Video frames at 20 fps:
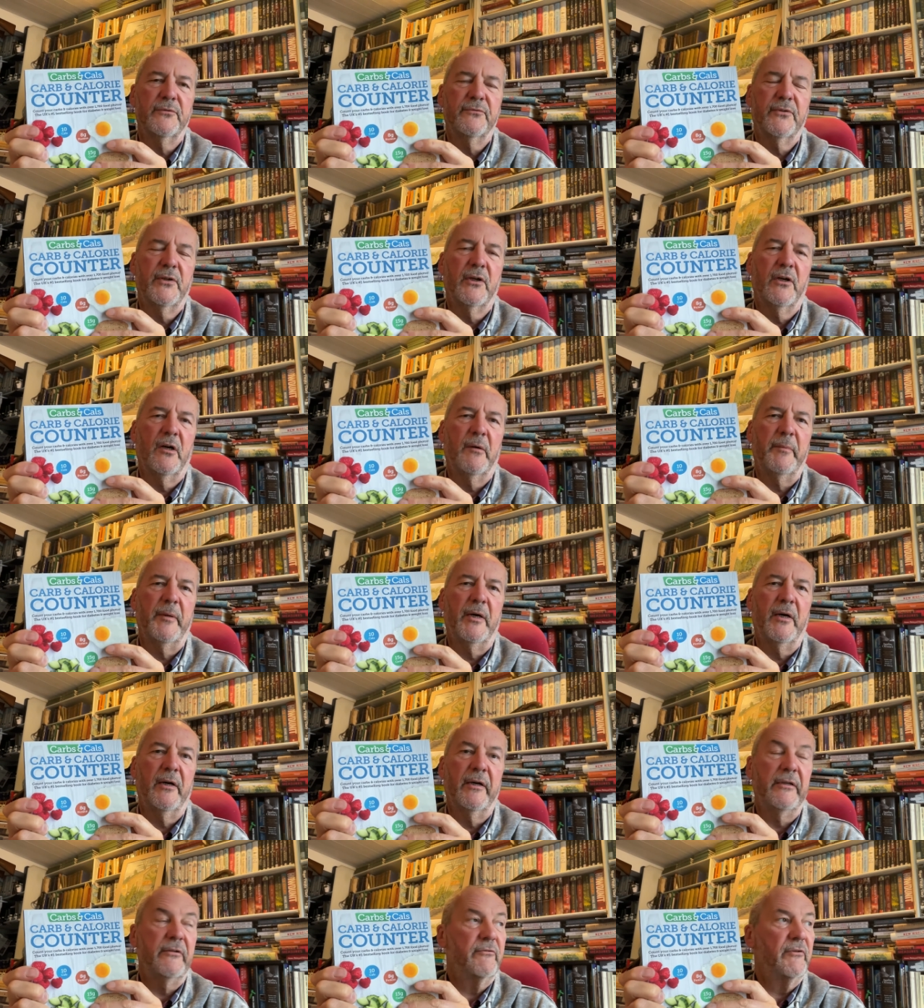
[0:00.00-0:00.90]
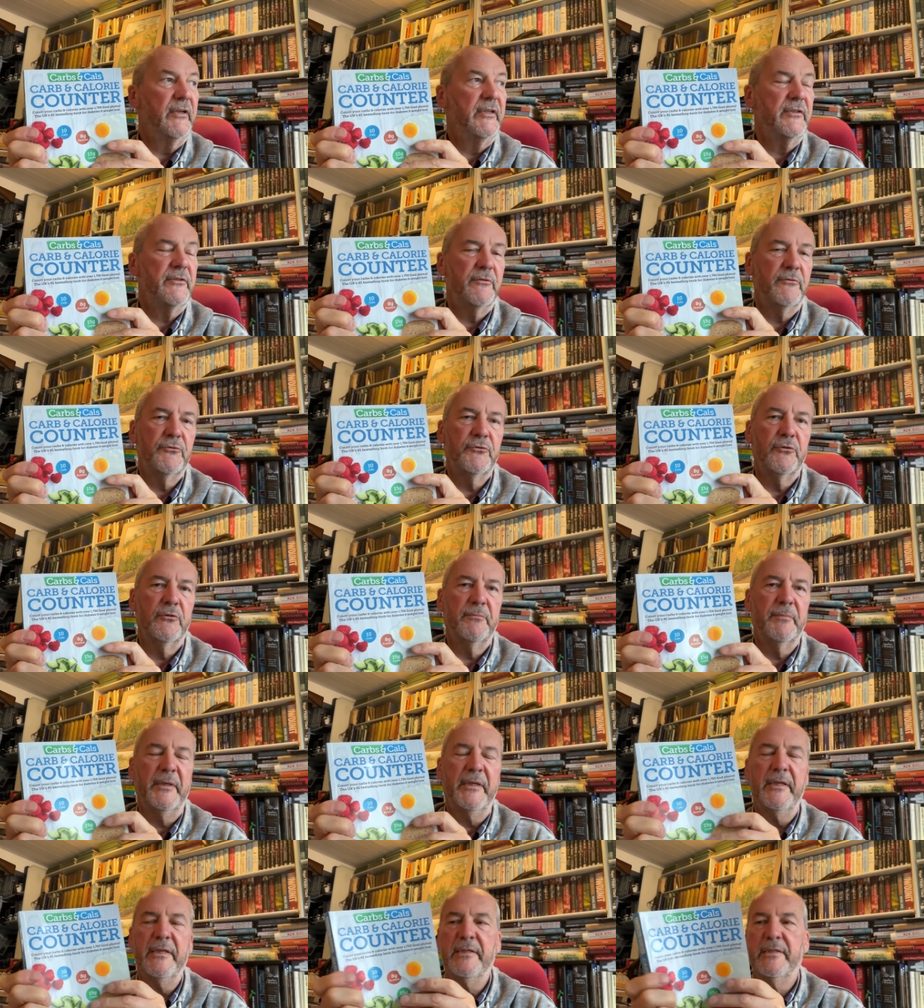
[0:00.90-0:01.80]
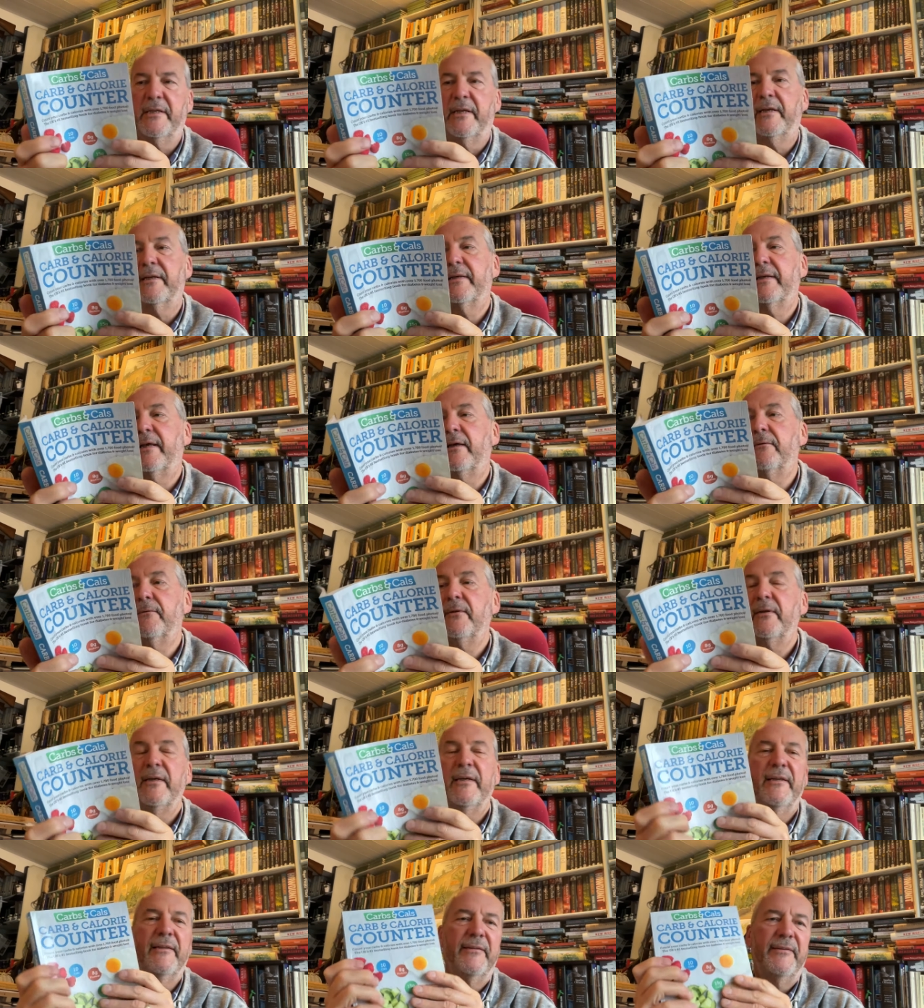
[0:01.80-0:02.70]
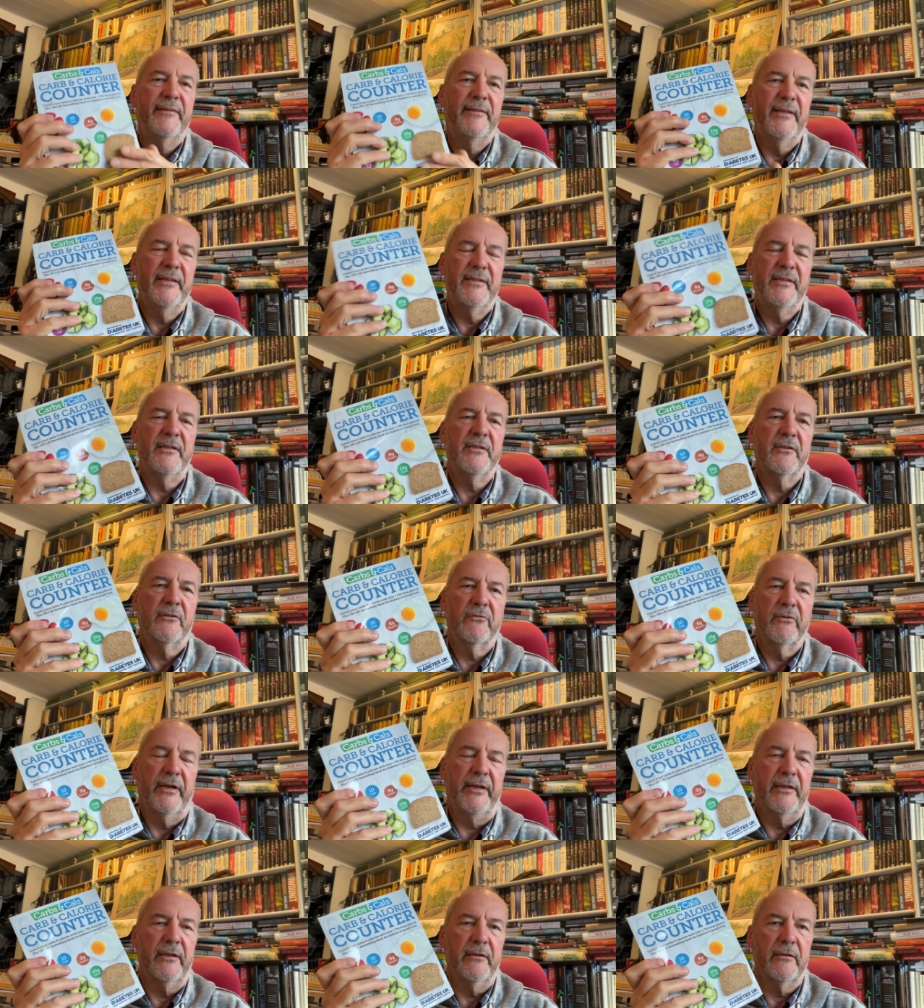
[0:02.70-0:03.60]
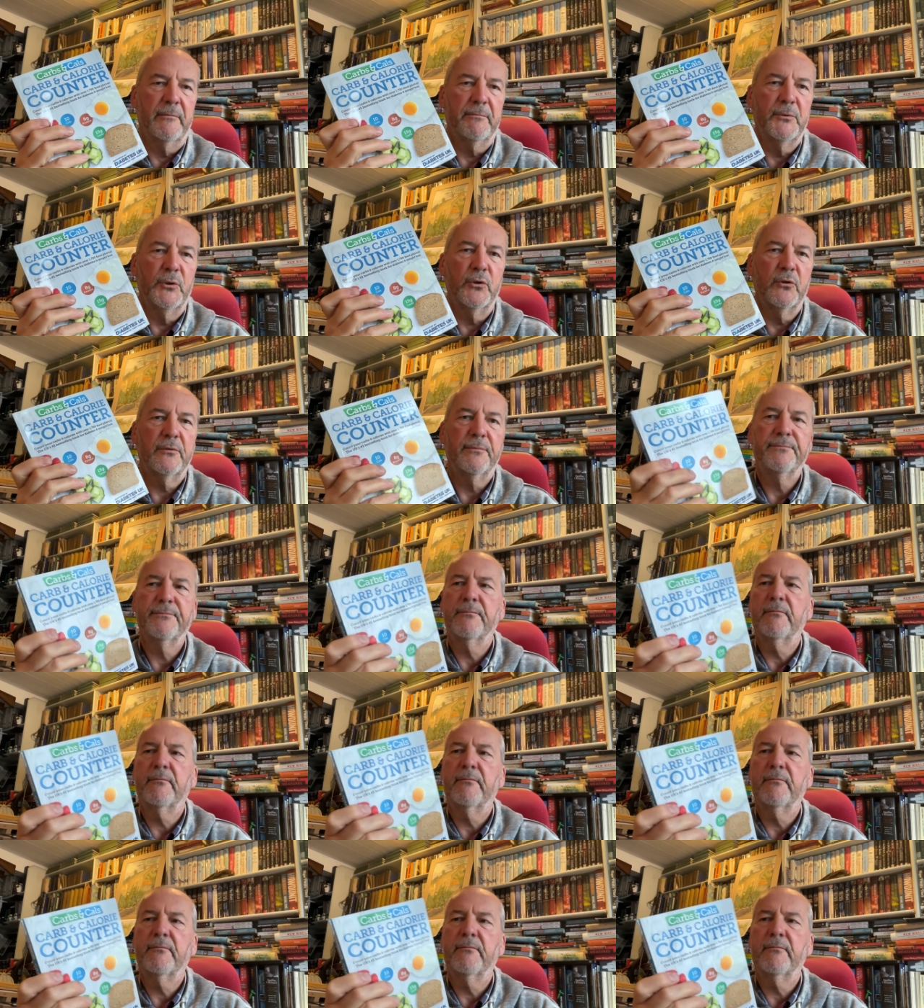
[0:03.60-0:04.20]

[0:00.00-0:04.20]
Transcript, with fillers: of carbohydrates you should be eating. Now, this is a great little book